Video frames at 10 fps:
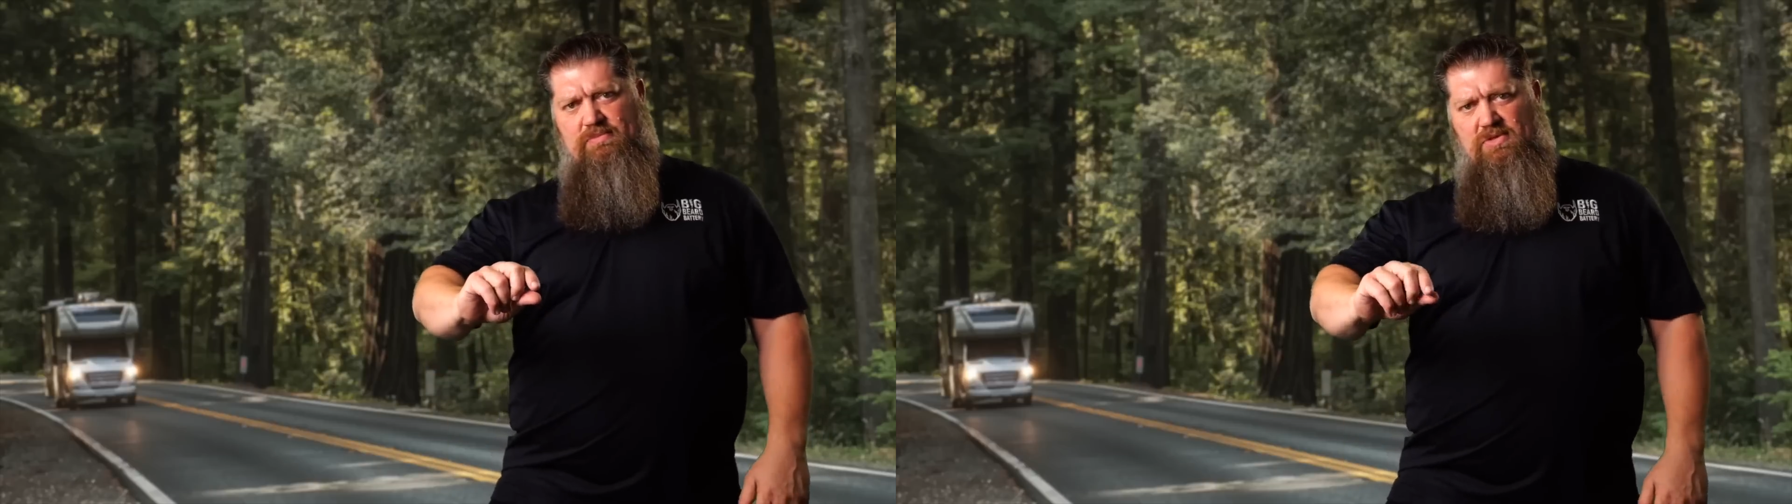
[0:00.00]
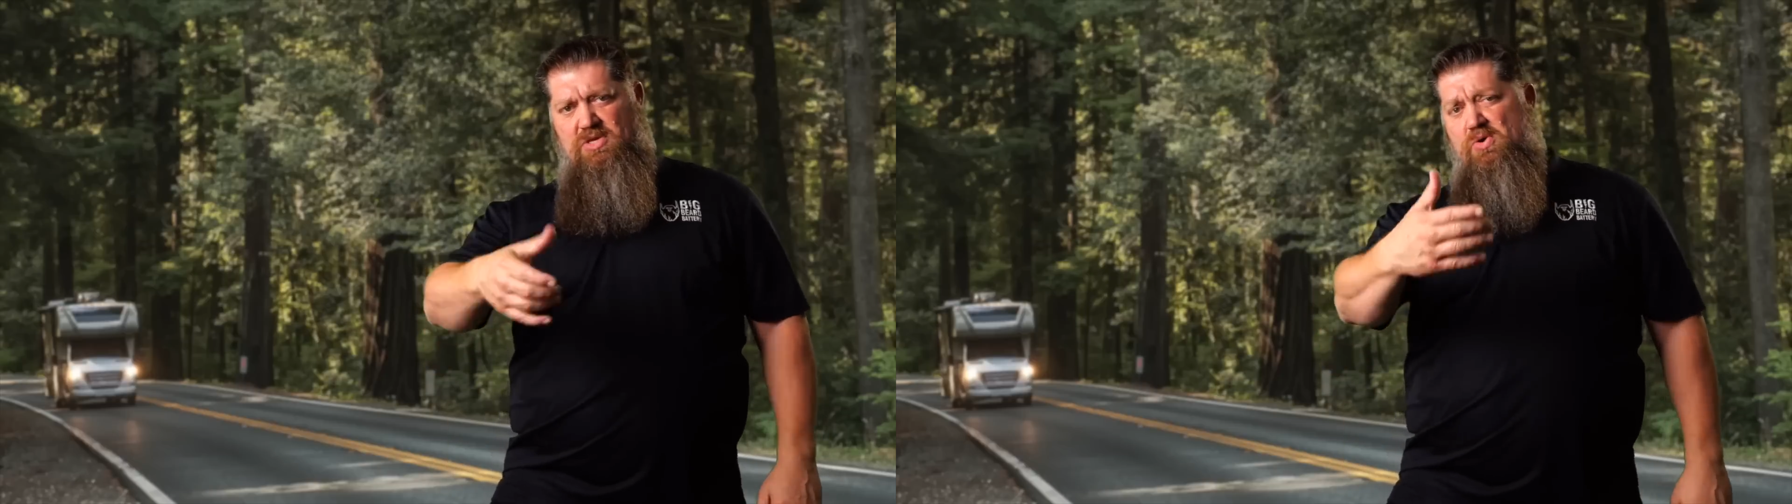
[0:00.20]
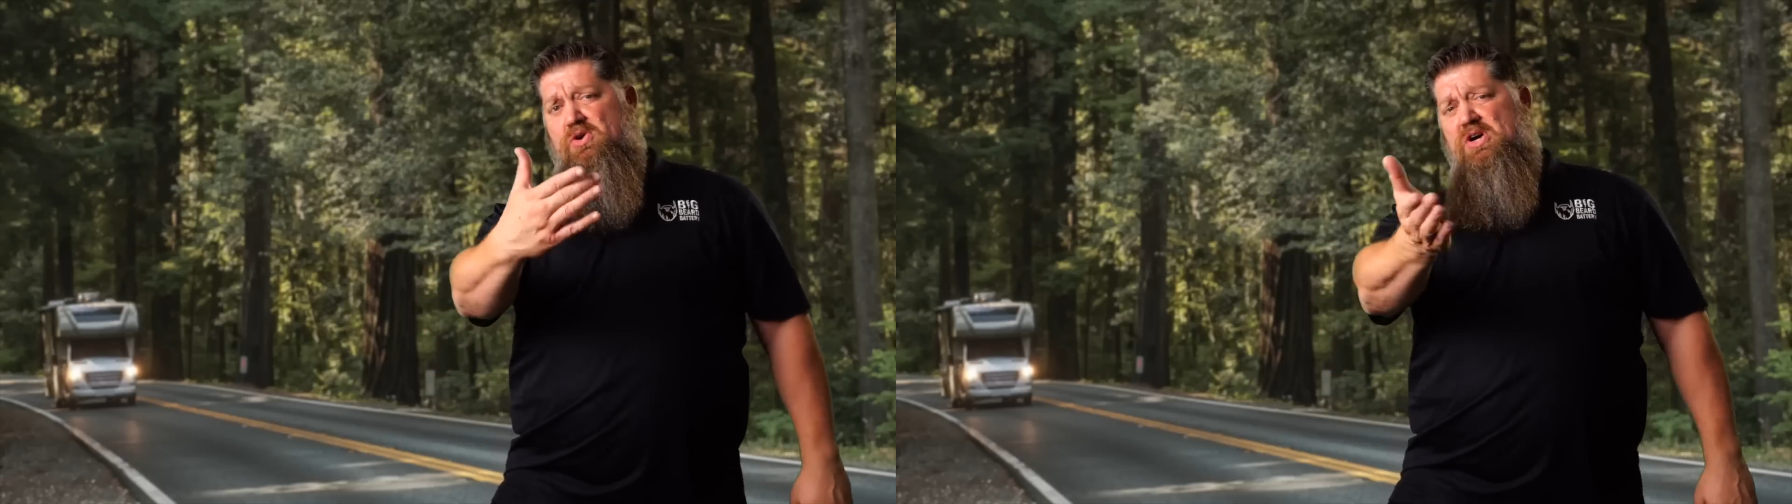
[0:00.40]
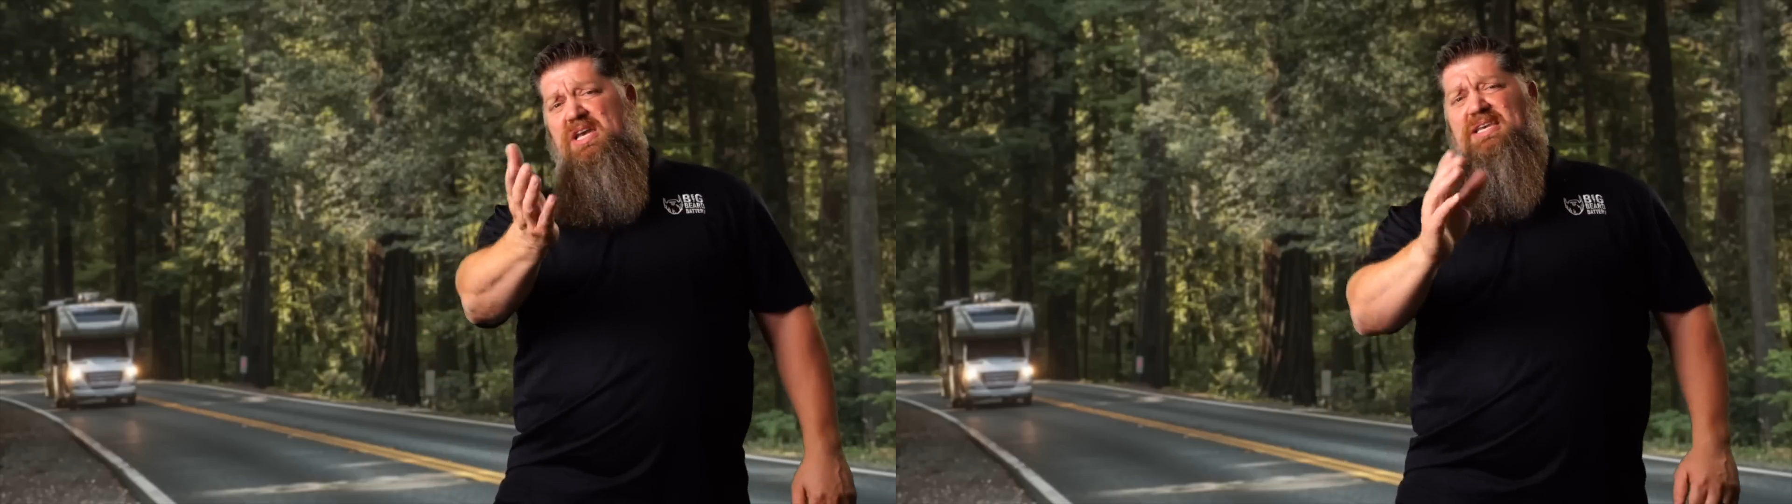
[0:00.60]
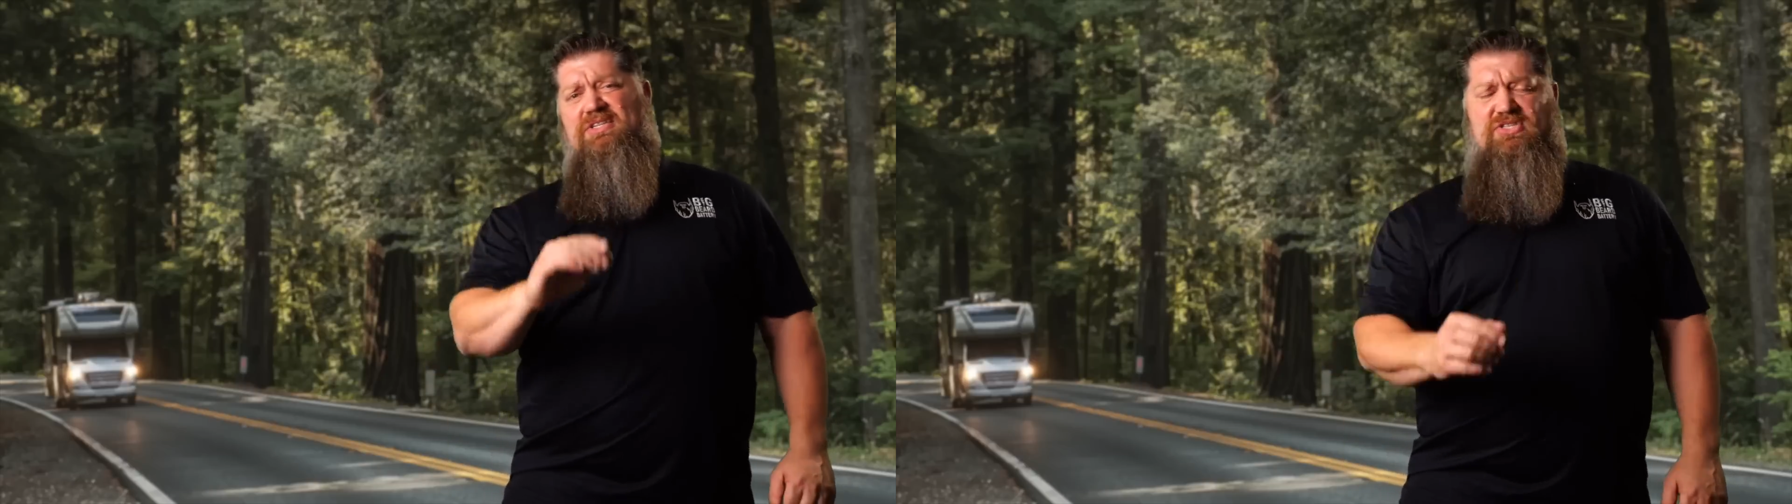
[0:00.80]
You
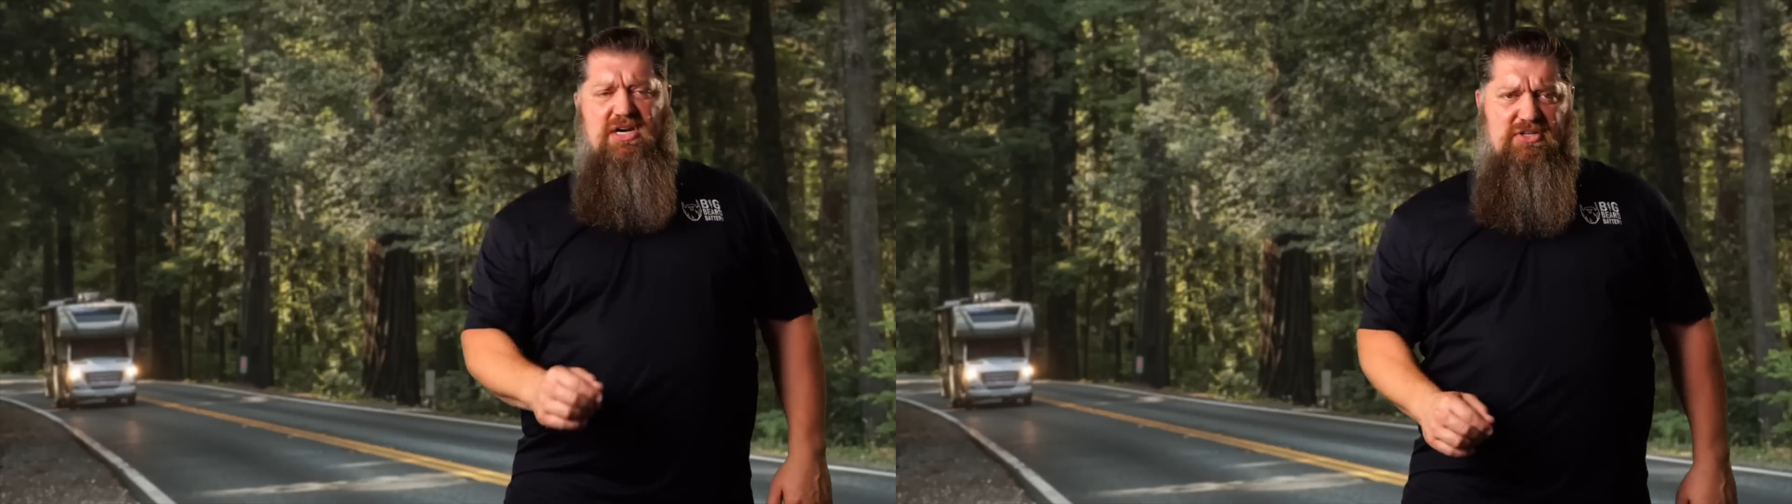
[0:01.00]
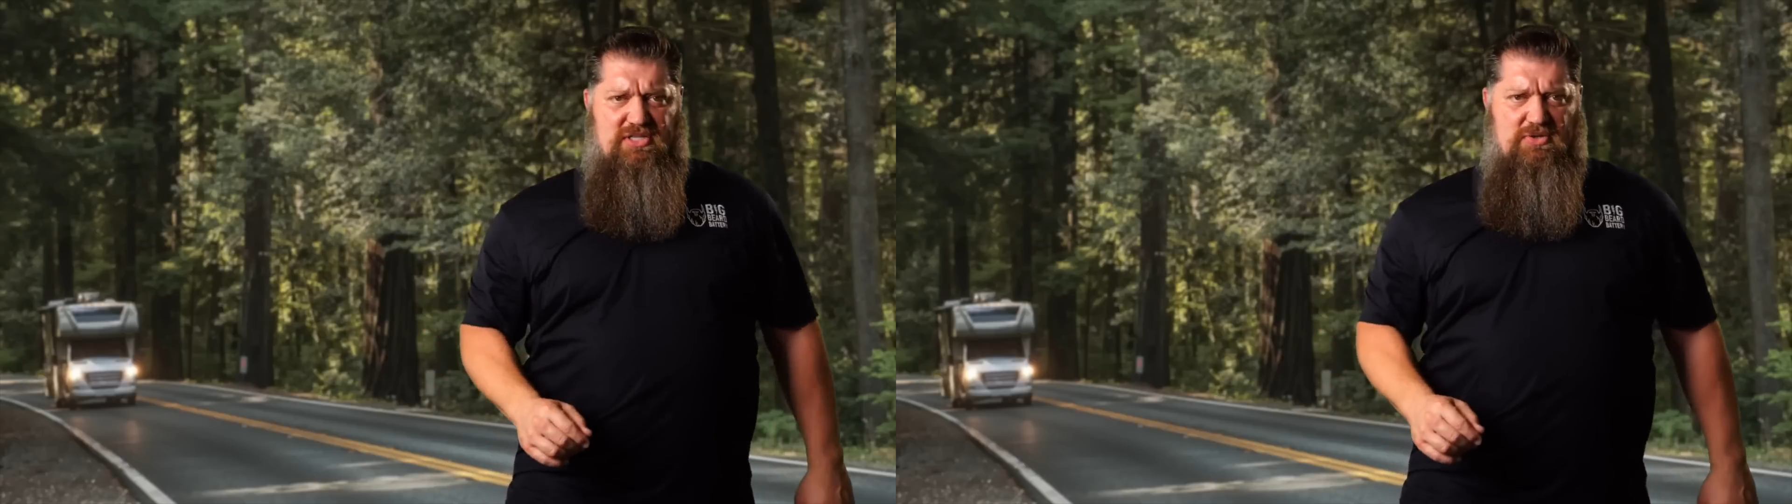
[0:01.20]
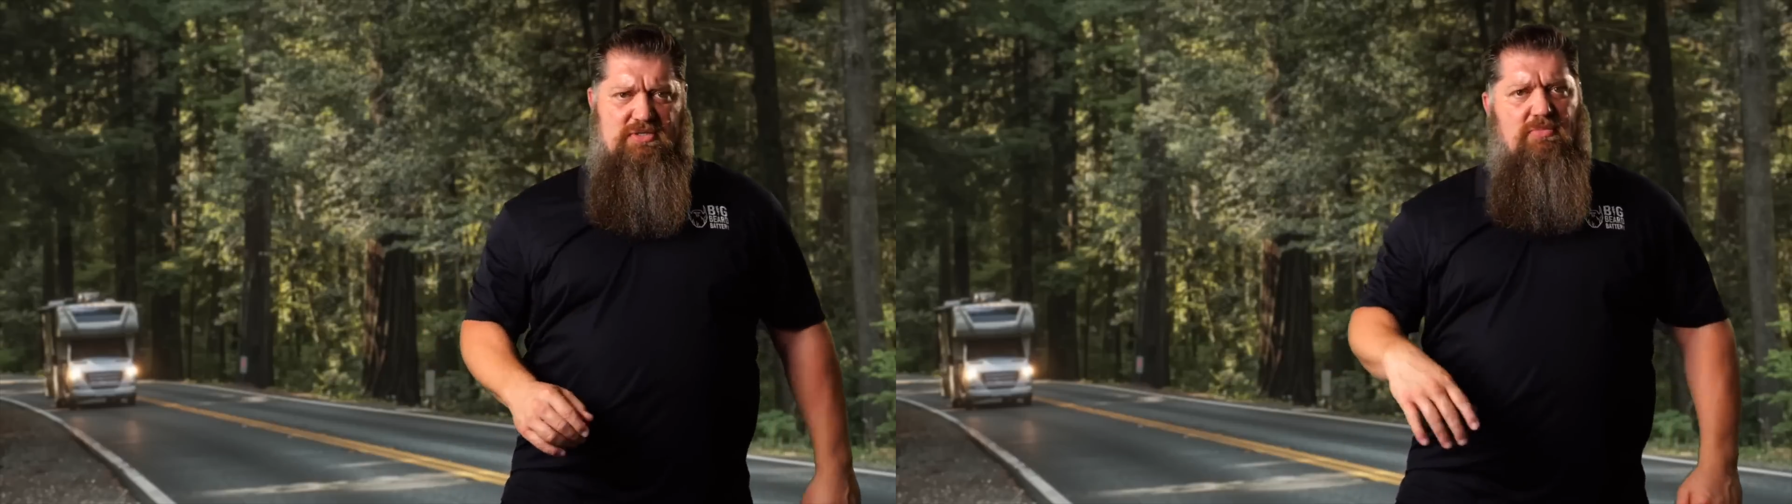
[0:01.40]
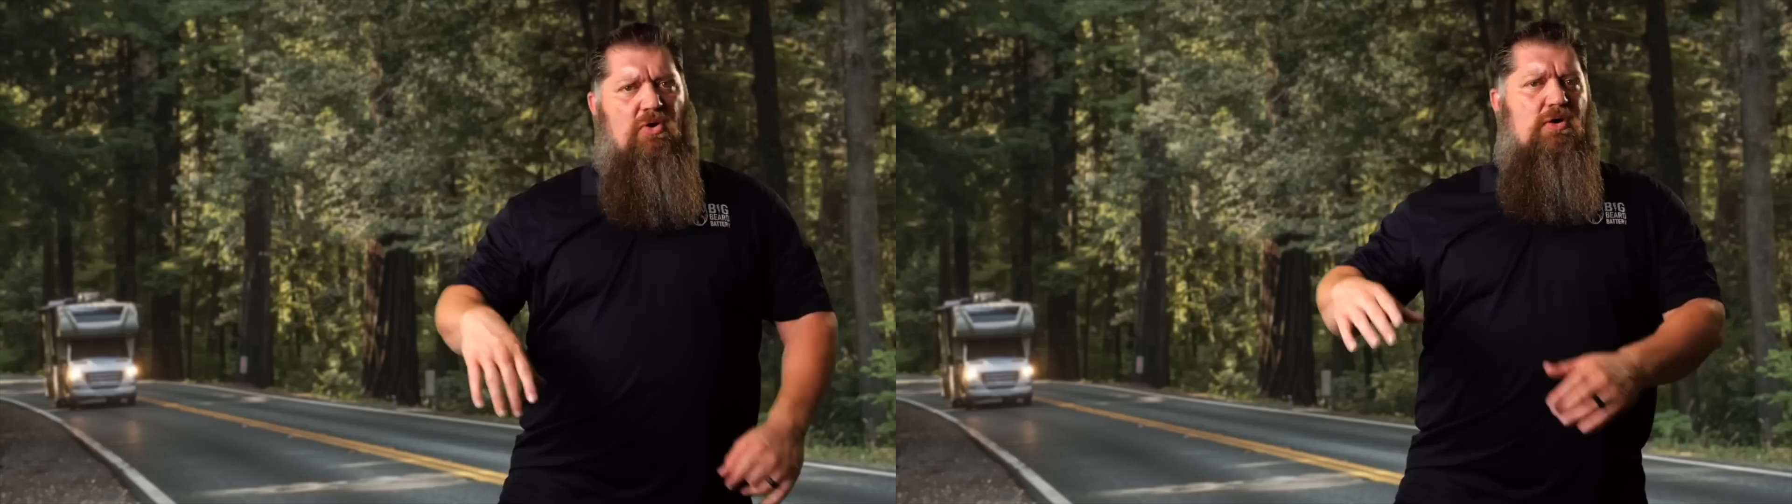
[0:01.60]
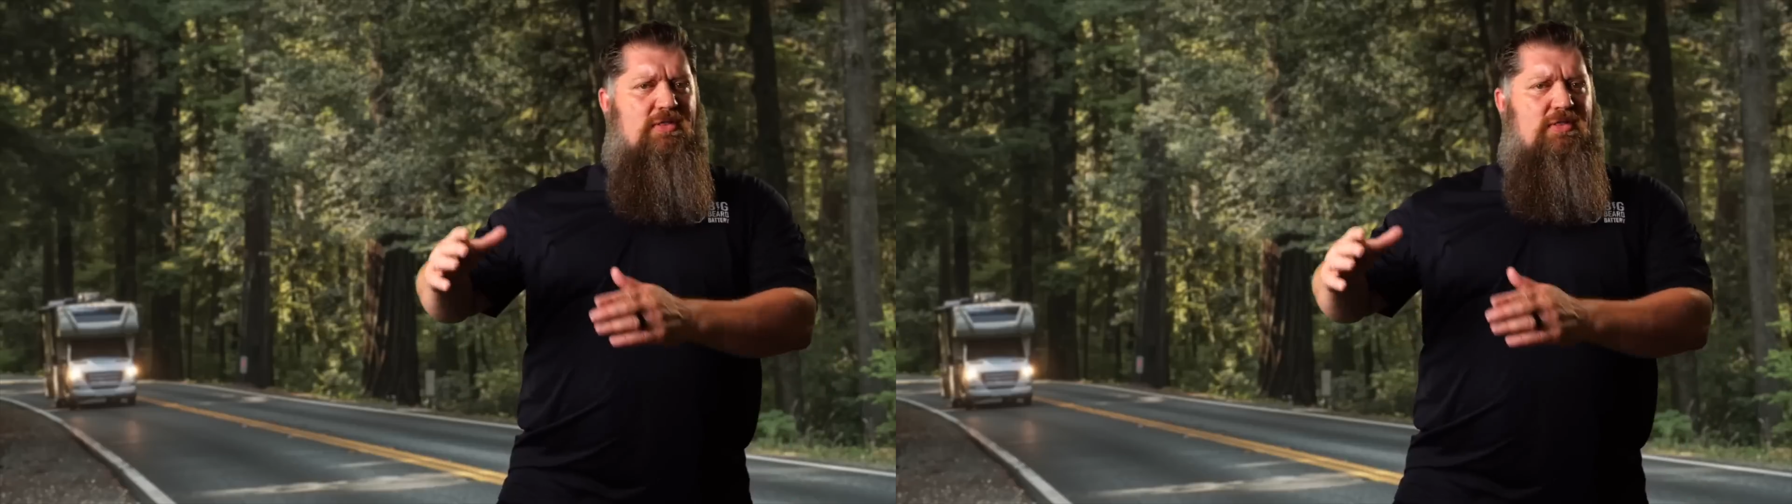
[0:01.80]
could discharge those more.